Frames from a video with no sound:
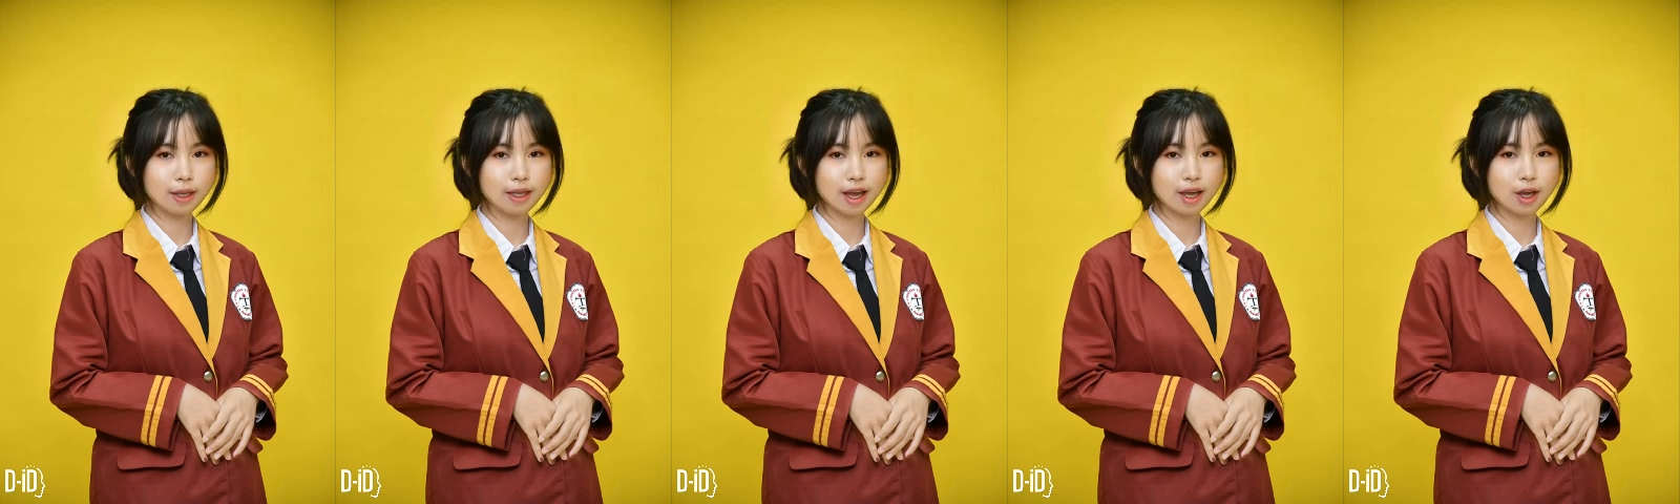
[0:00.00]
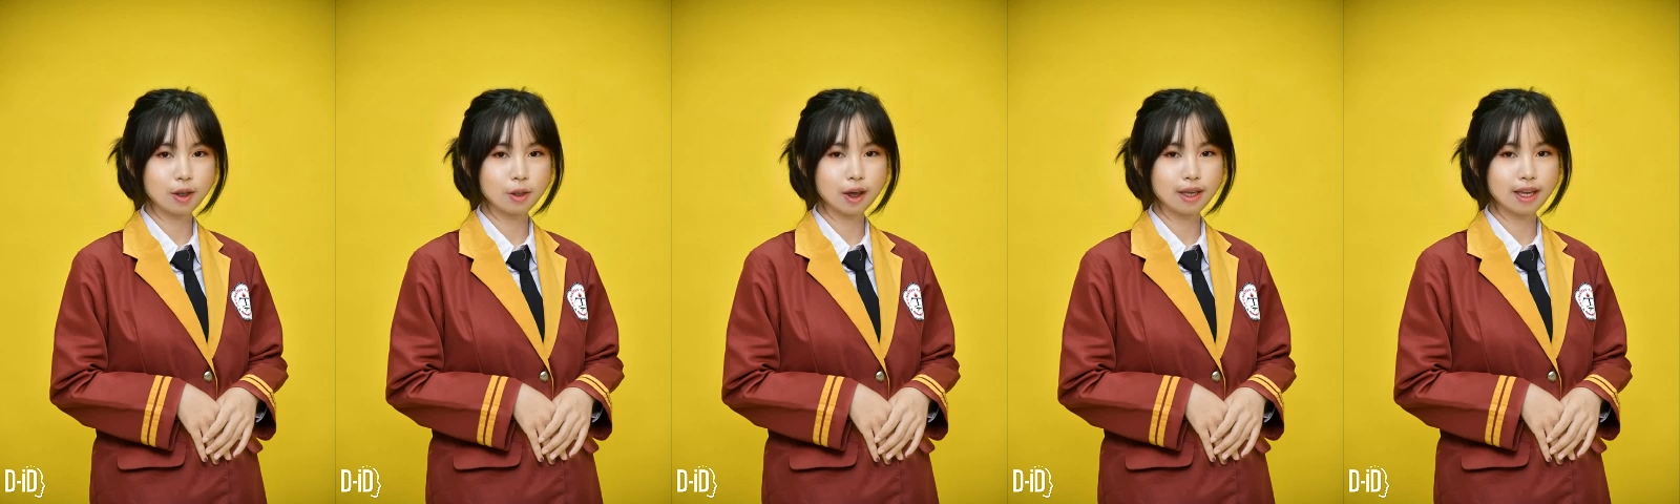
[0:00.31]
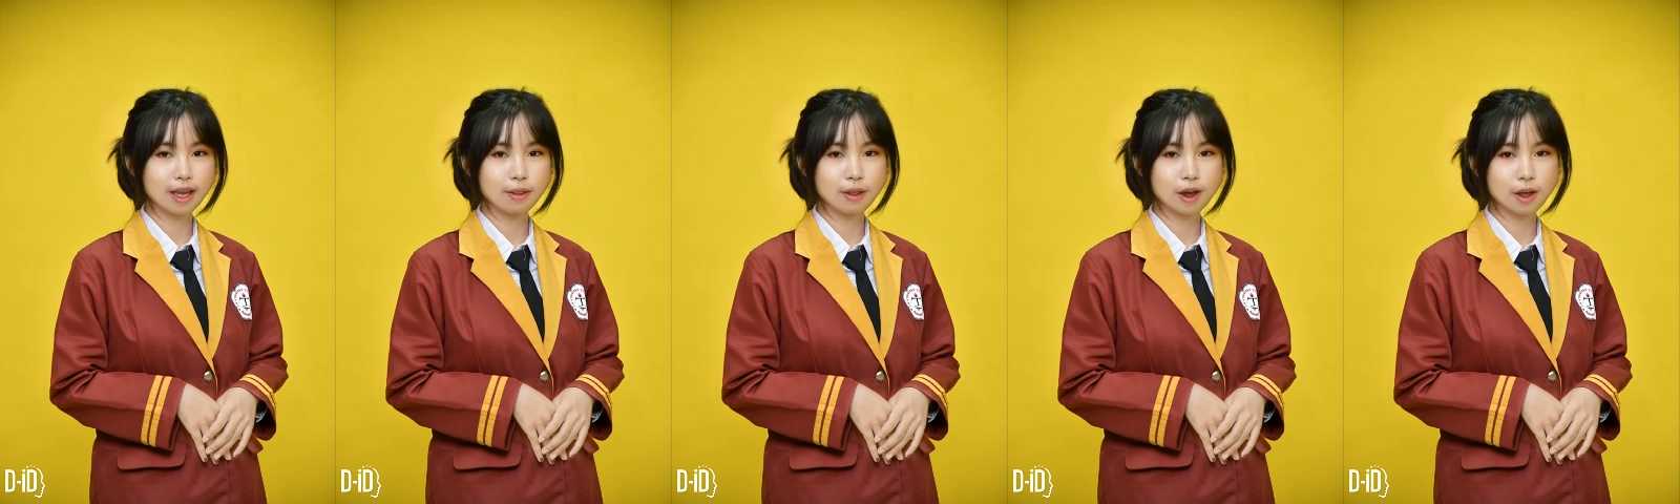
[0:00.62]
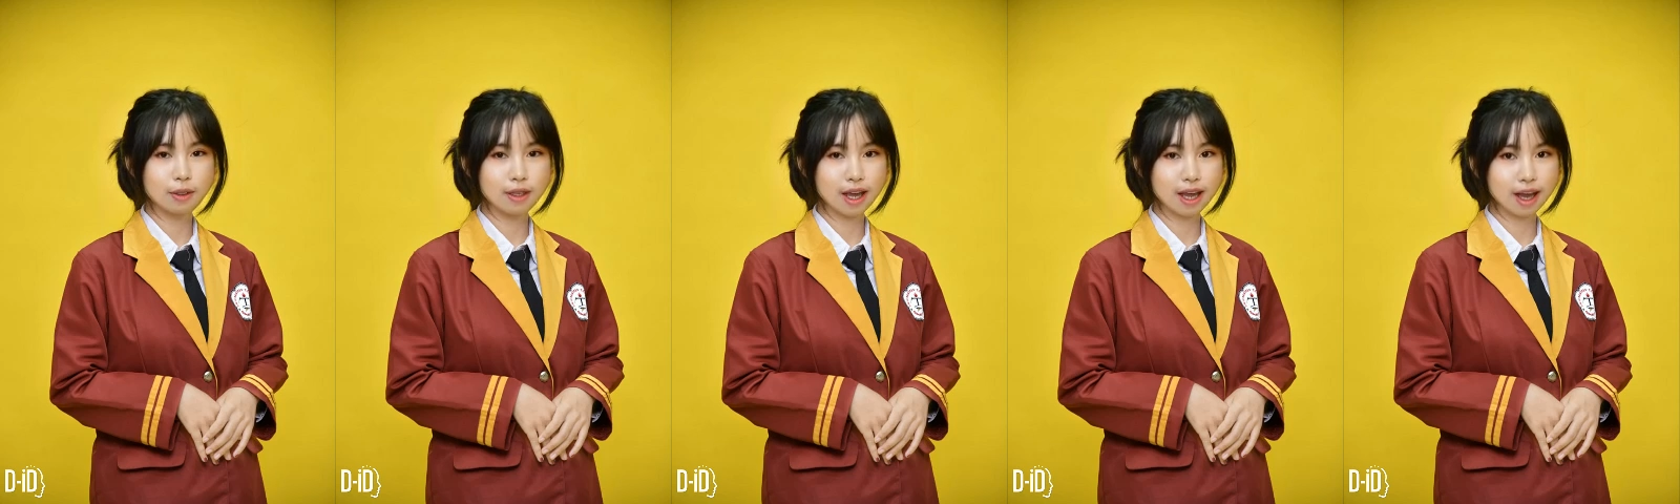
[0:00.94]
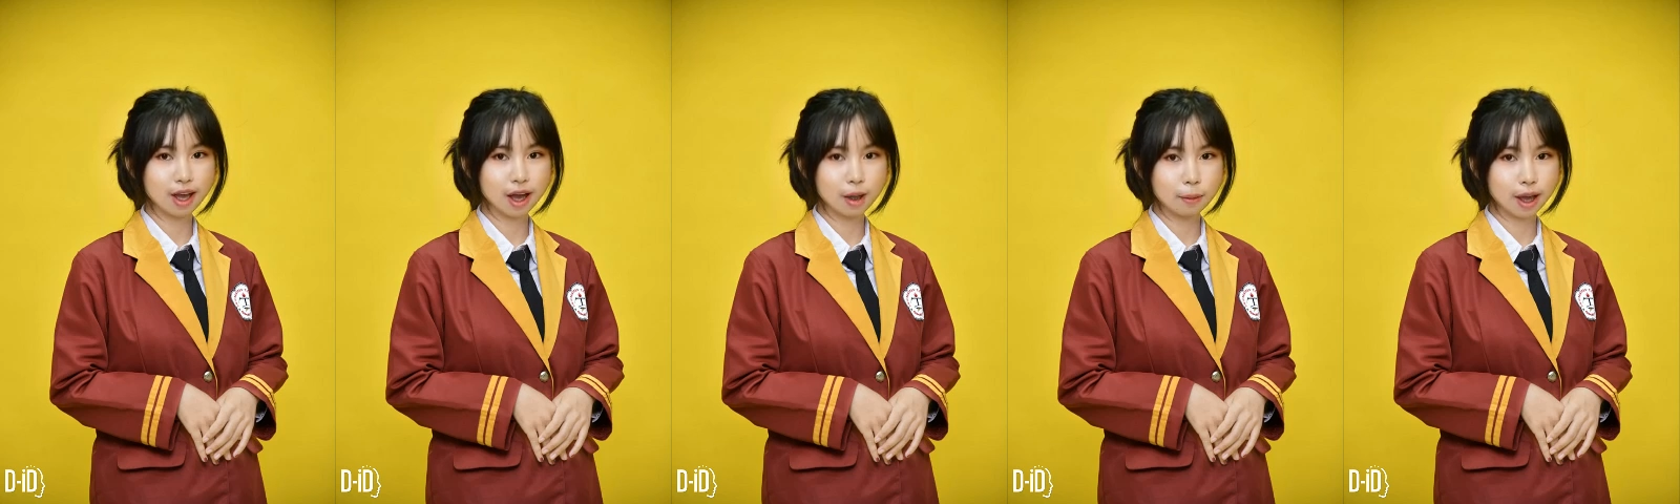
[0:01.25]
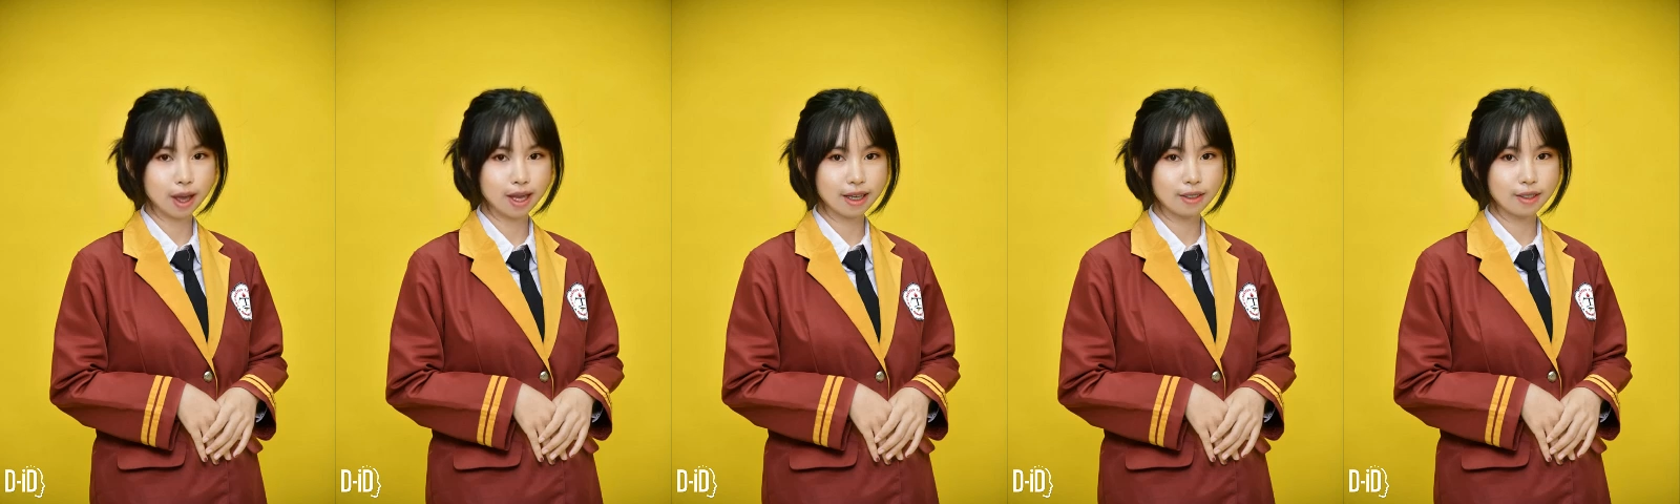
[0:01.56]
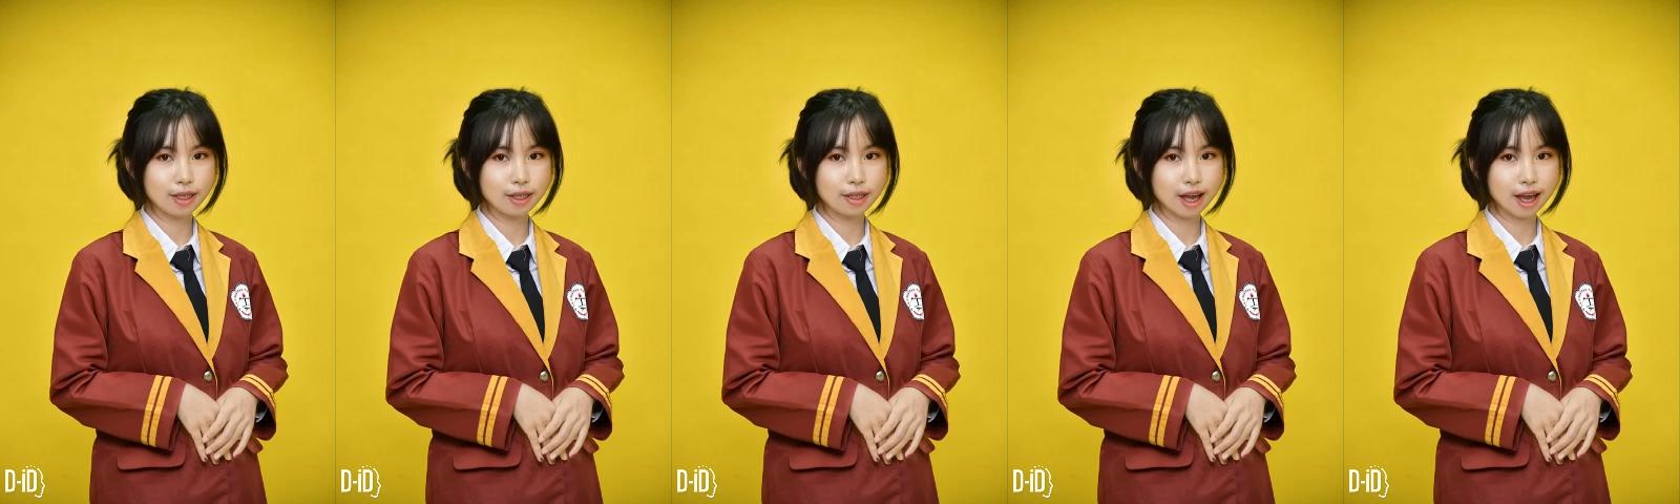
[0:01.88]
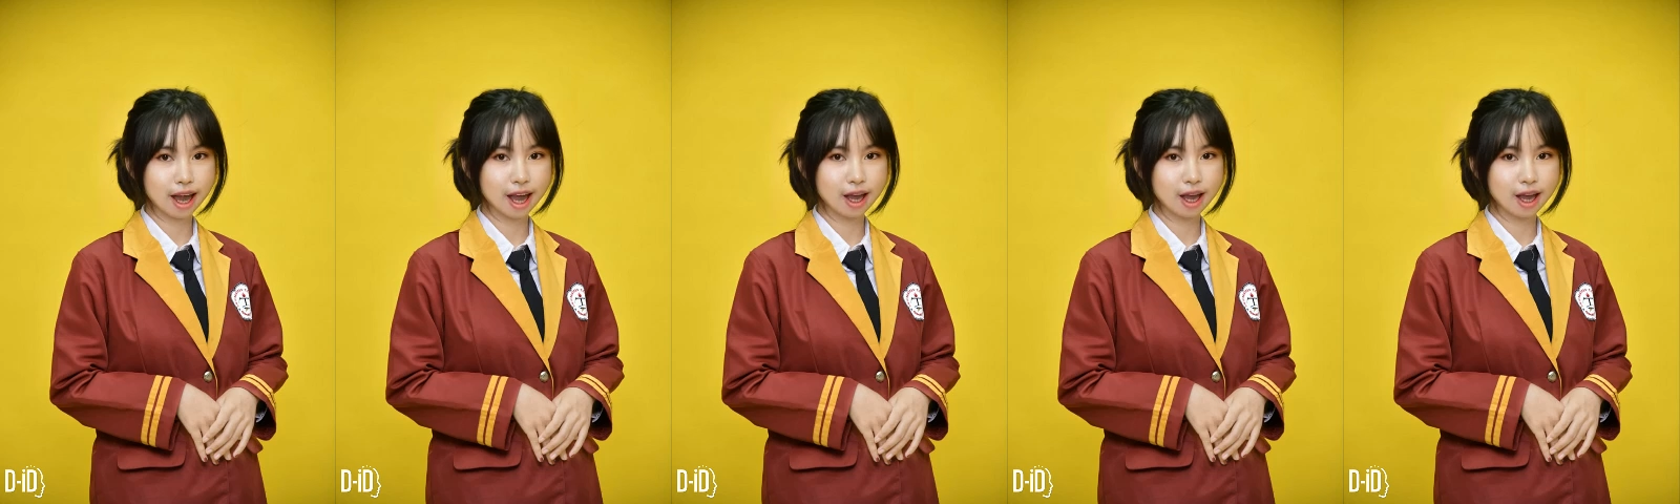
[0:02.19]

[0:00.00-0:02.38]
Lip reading: is not directly involved in economic activities,